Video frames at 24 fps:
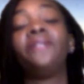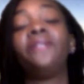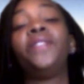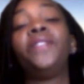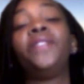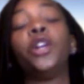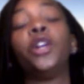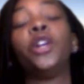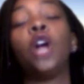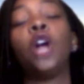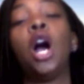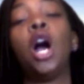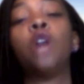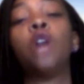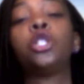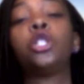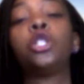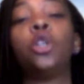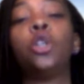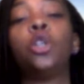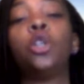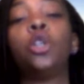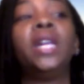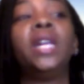Fear
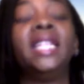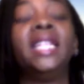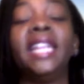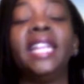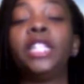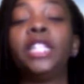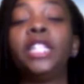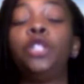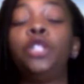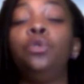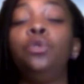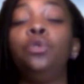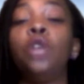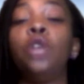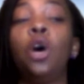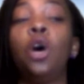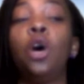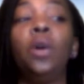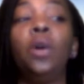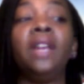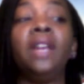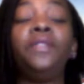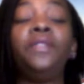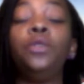also could let you
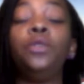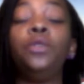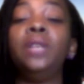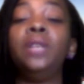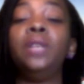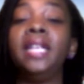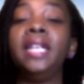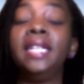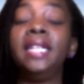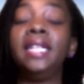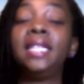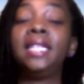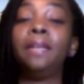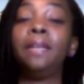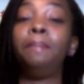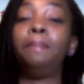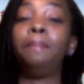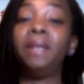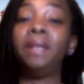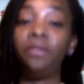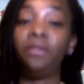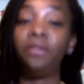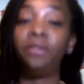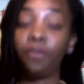know if you need to
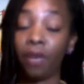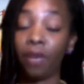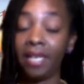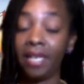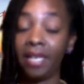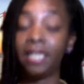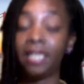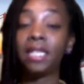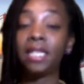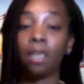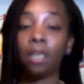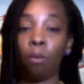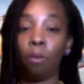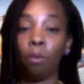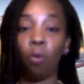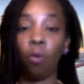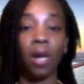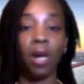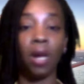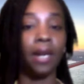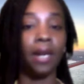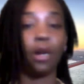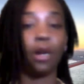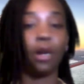befriend
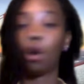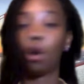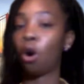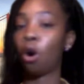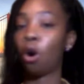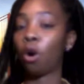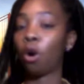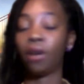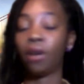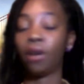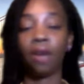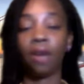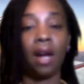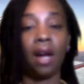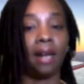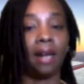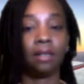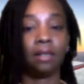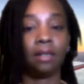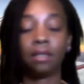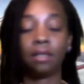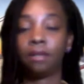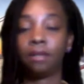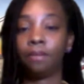someone or
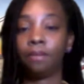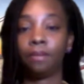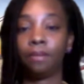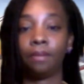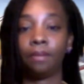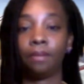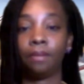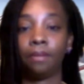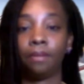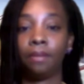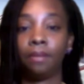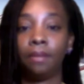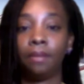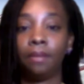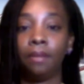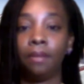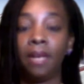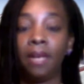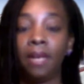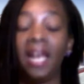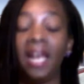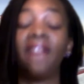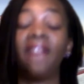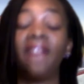not.
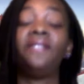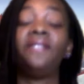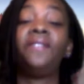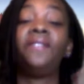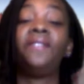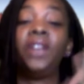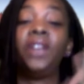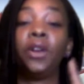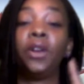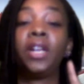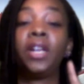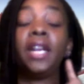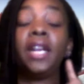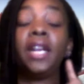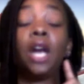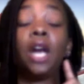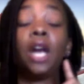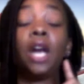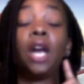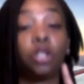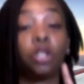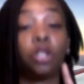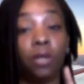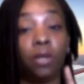Fear can
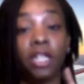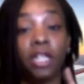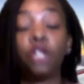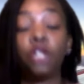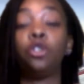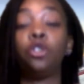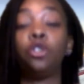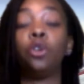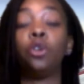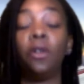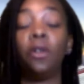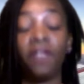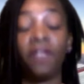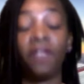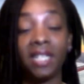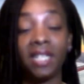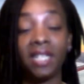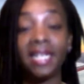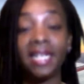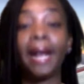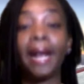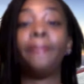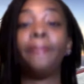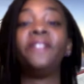also let you know if
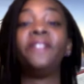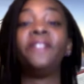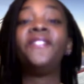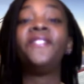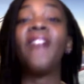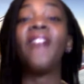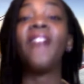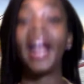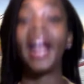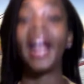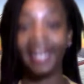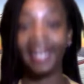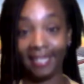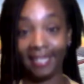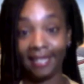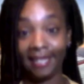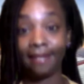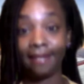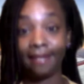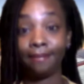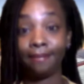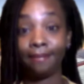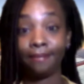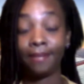it's time to fight.
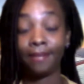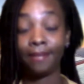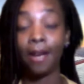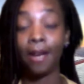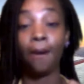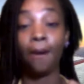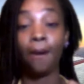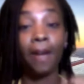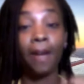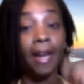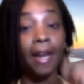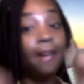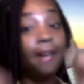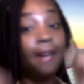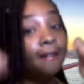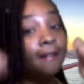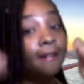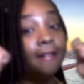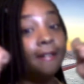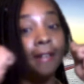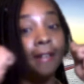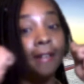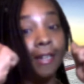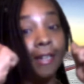Okay?
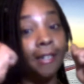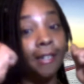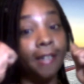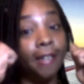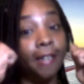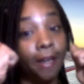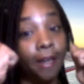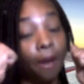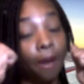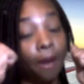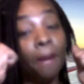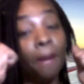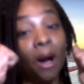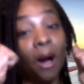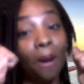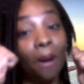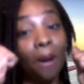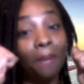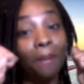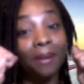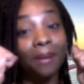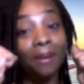Get them up.